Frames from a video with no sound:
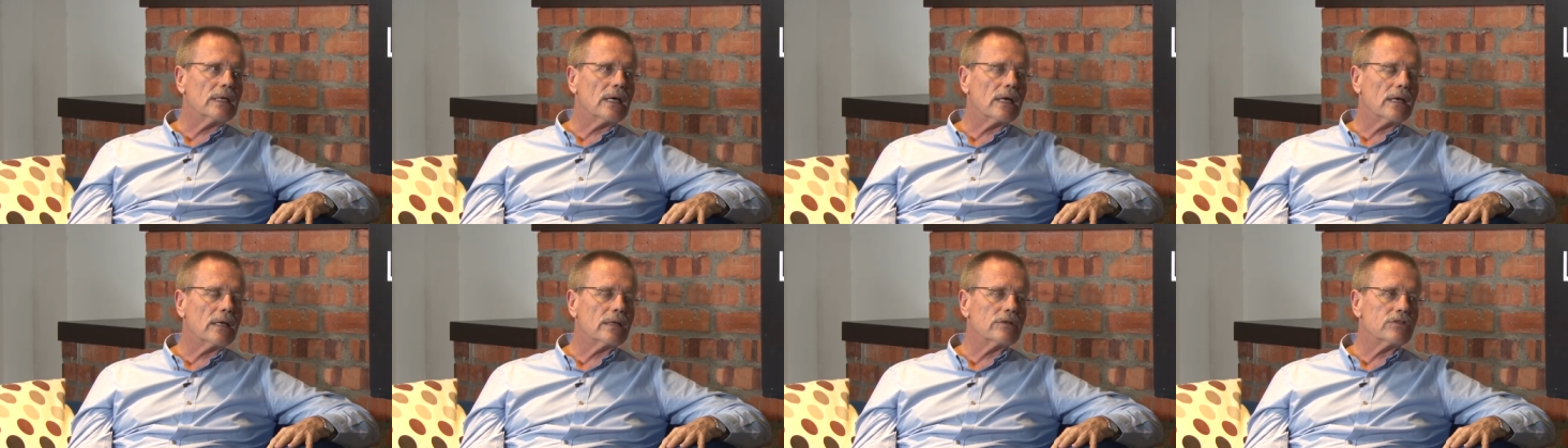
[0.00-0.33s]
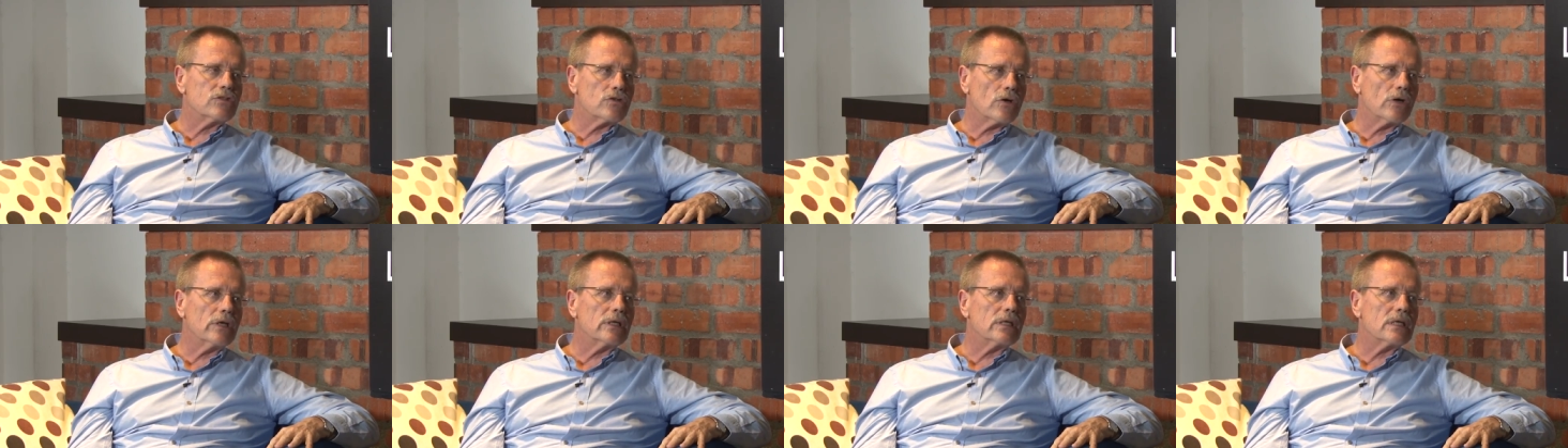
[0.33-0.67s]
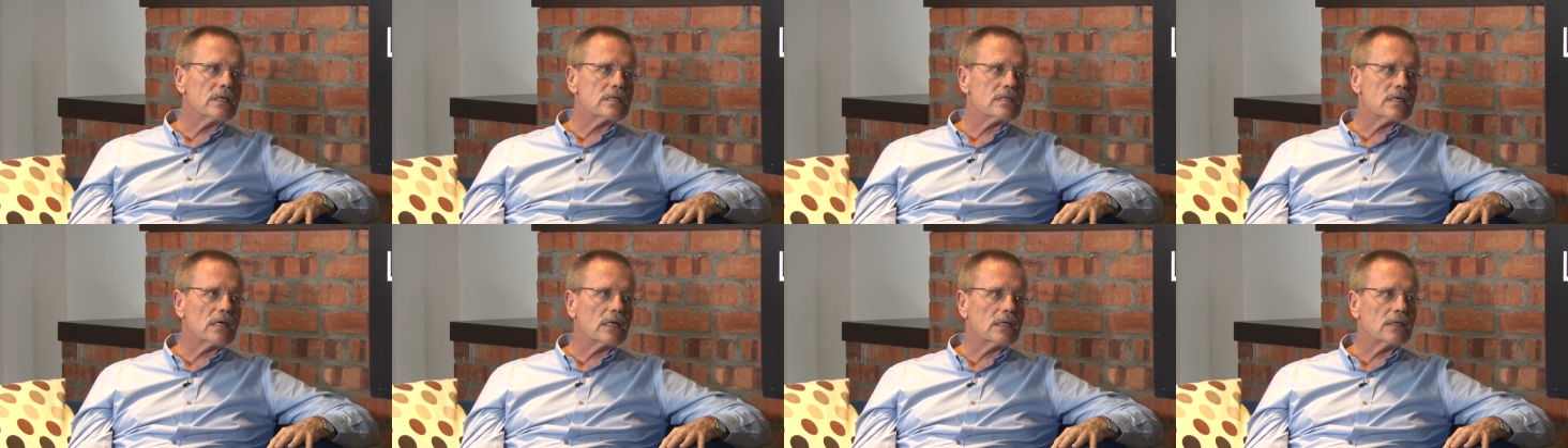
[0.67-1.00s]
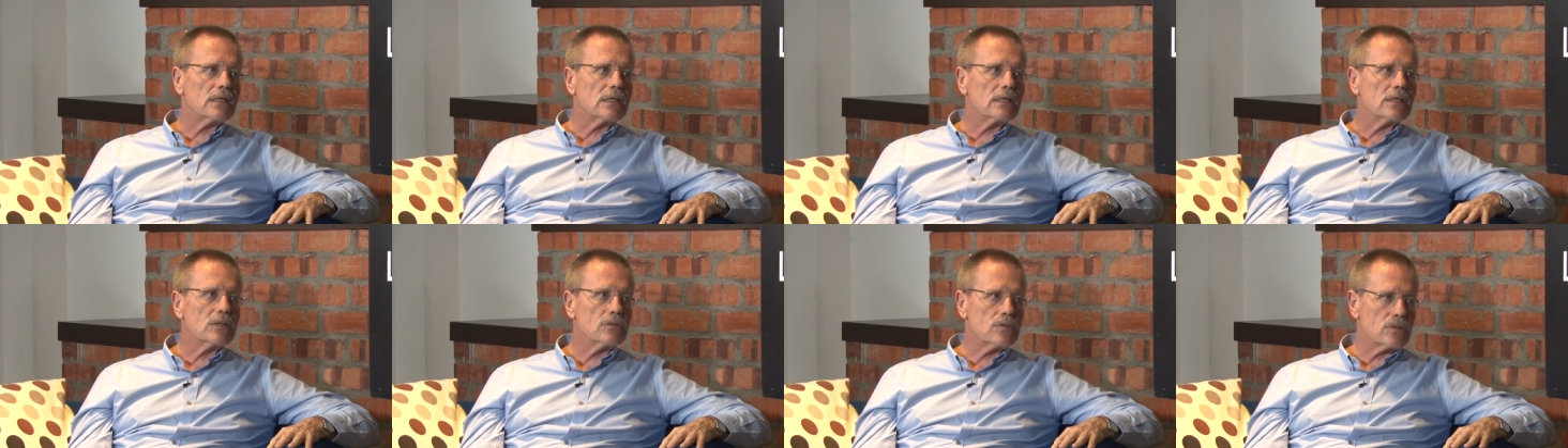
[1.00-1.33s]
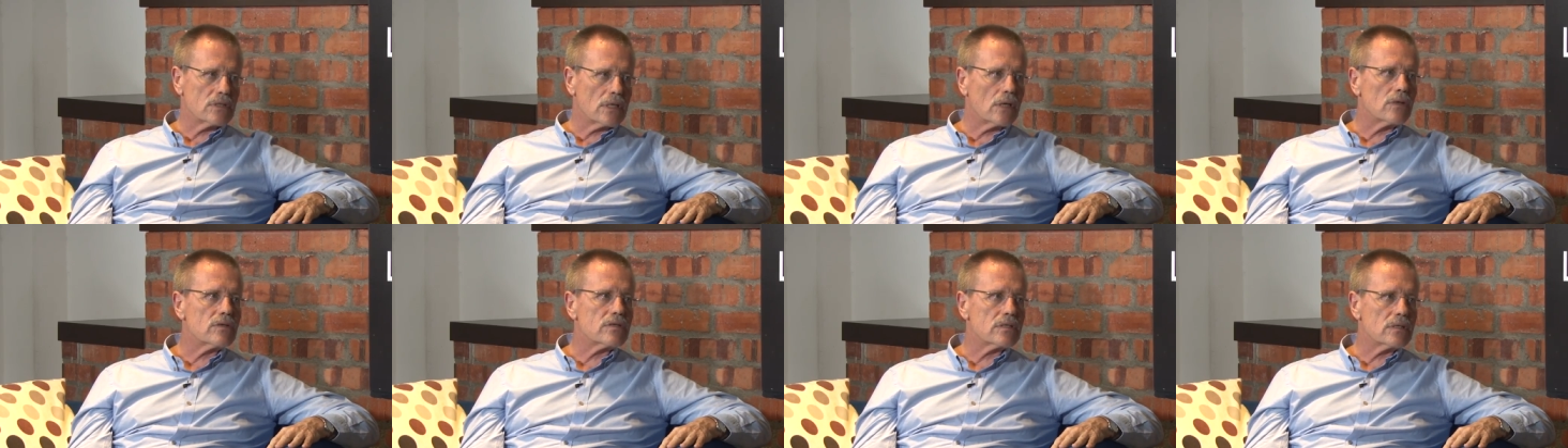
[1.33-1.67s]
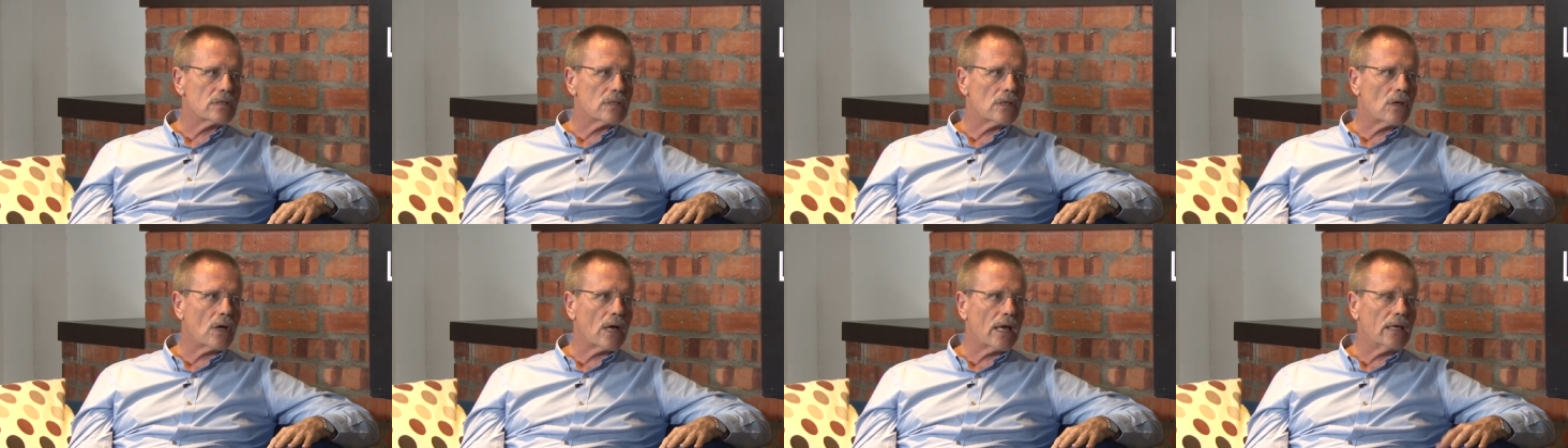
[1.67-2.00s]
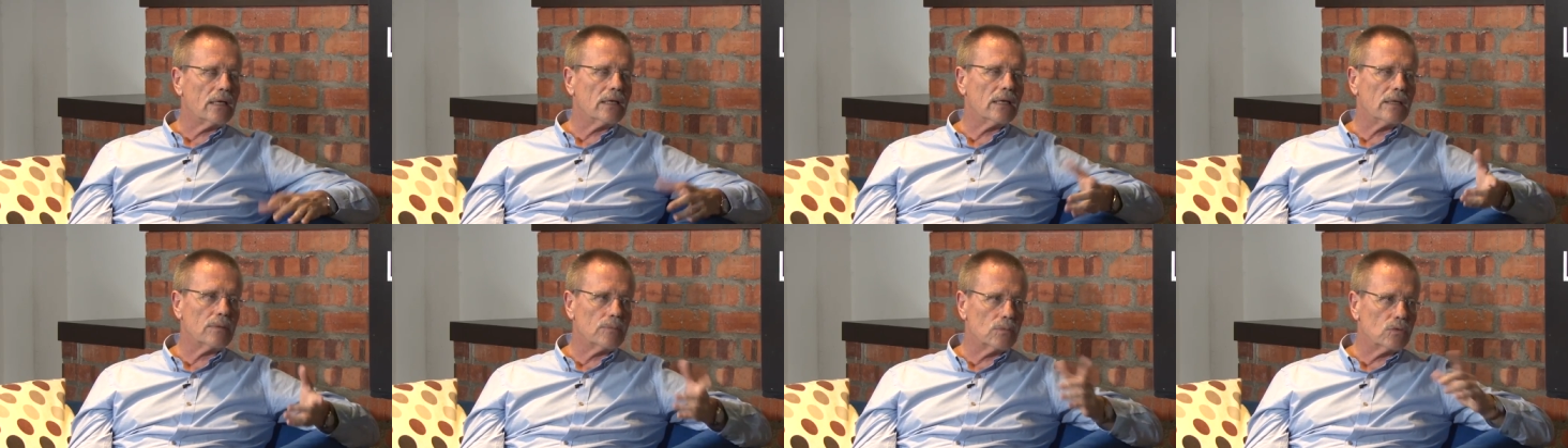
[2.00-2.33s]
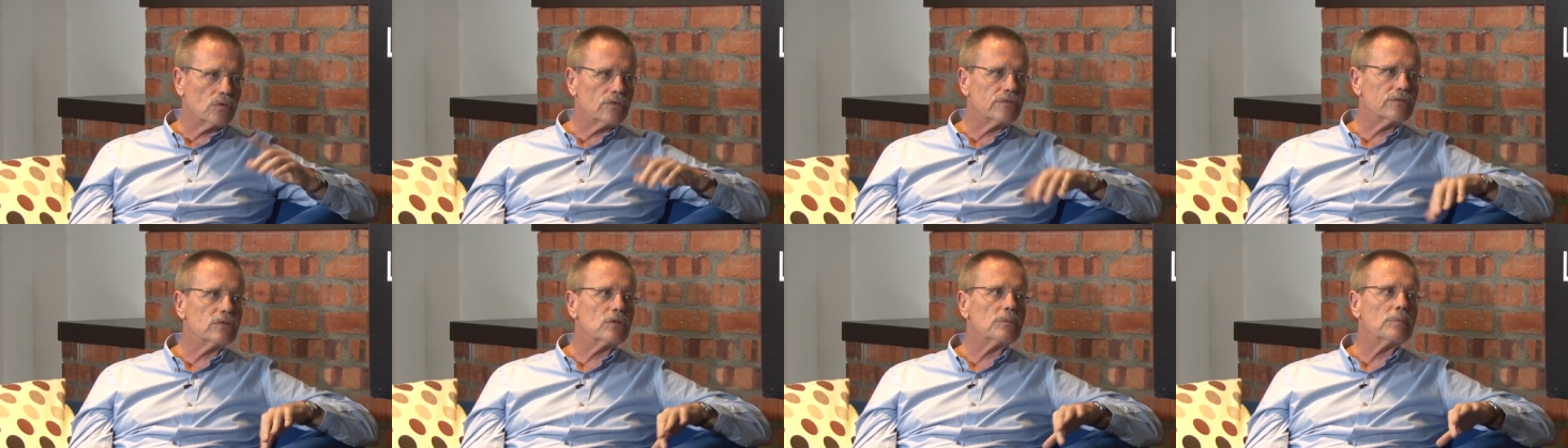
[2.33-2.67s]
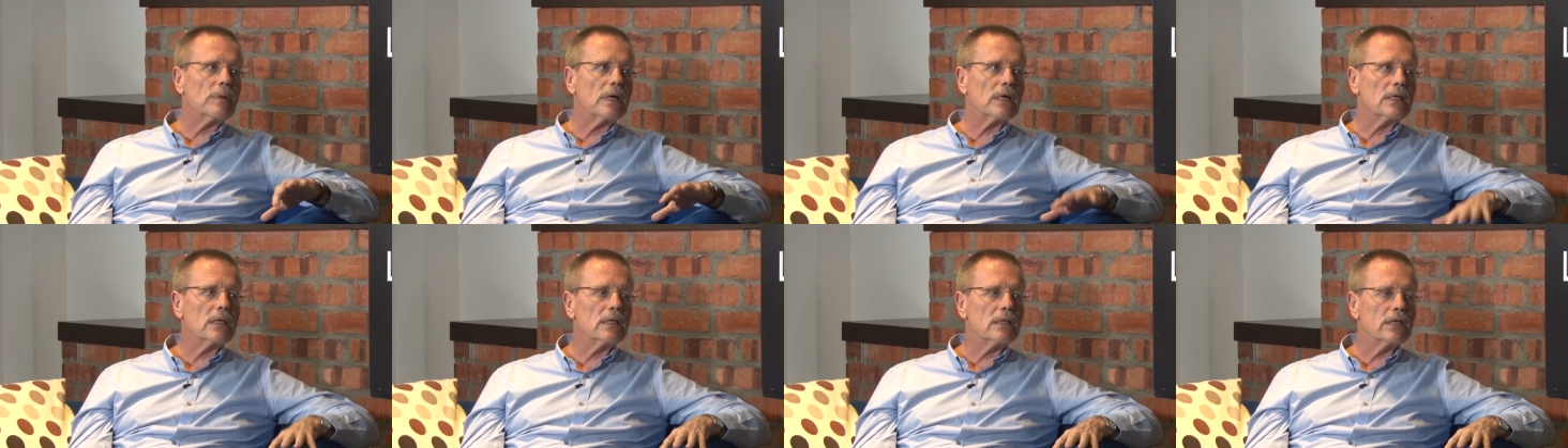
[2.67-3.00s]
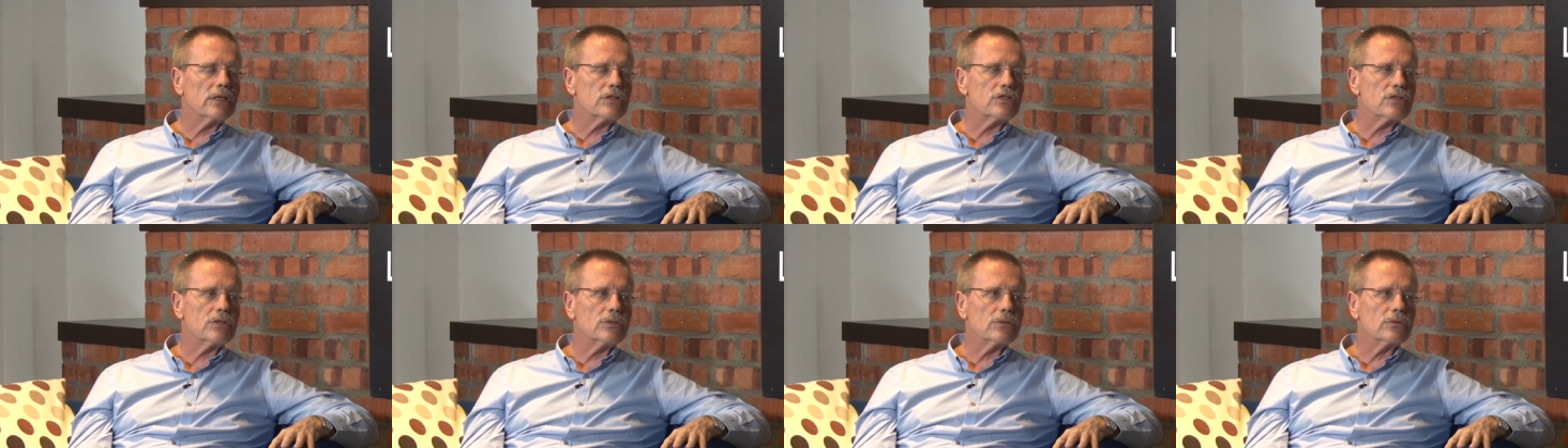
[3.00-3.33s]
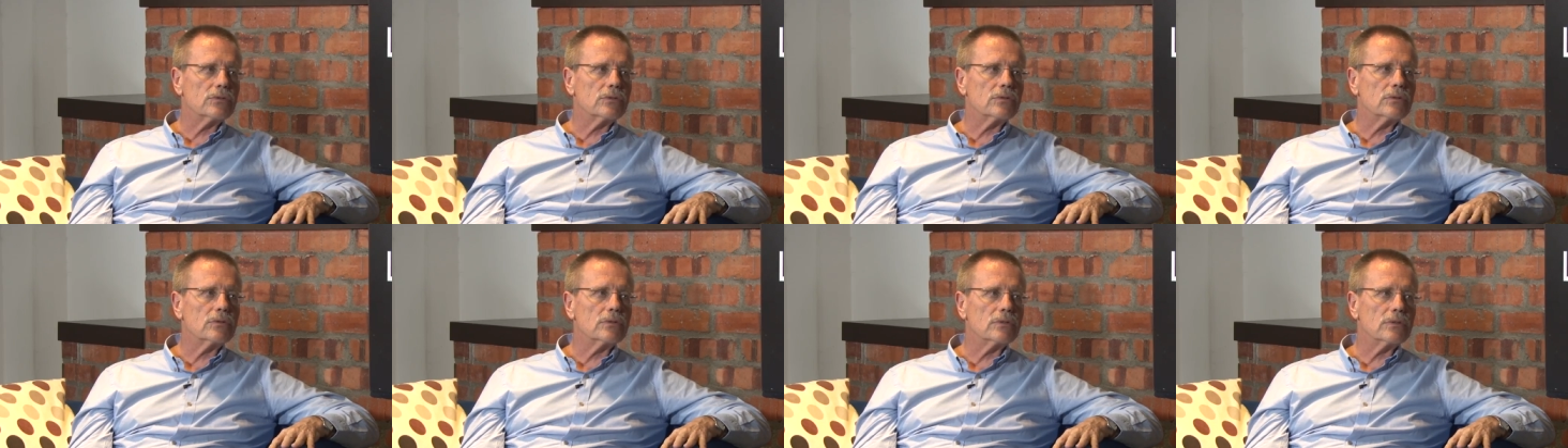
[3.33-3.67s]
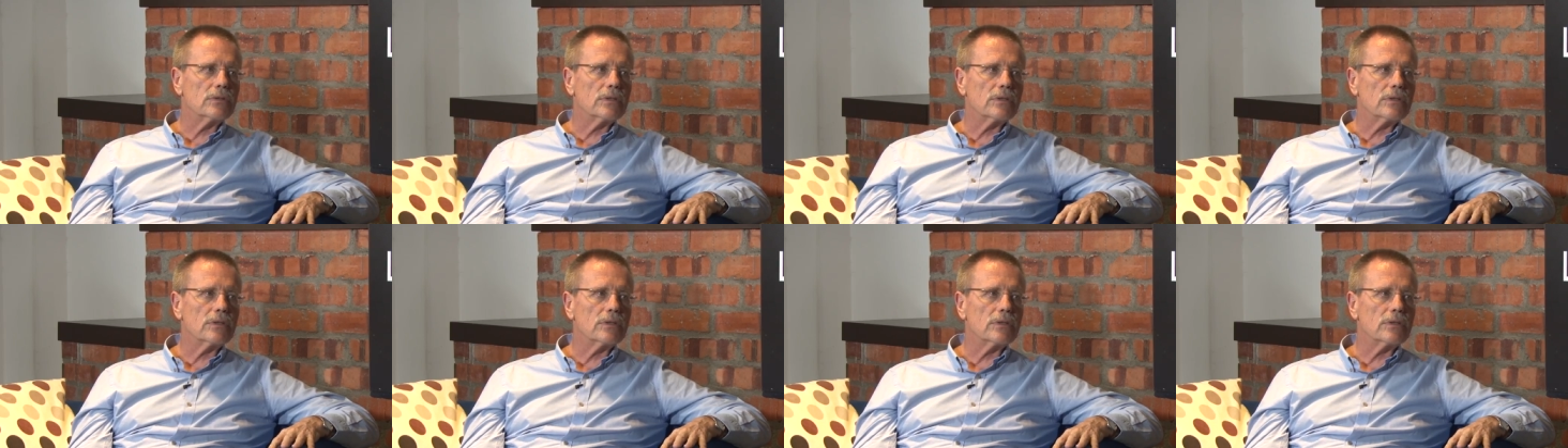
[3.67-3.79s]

I joined Axiata in 2009 and moved to Bangladesh to